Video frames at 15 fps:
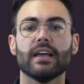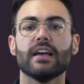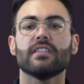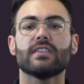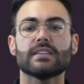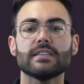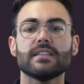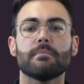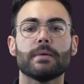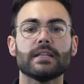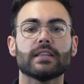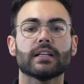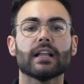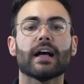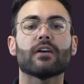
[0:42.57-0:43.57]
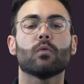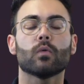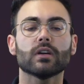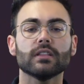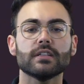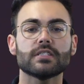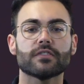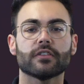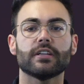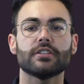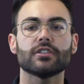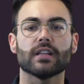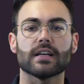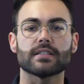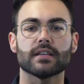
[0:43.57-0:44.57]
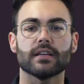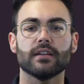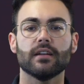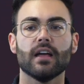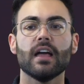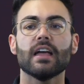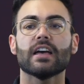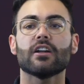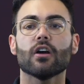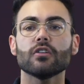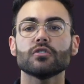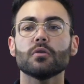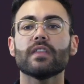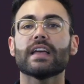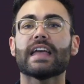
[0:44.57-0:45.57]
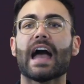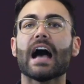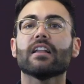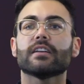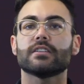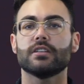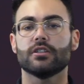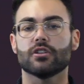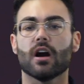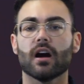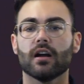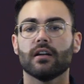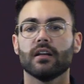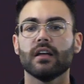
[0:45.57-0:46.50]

This is the Beat the Clock word list for each lesson, and also the galaxy chart.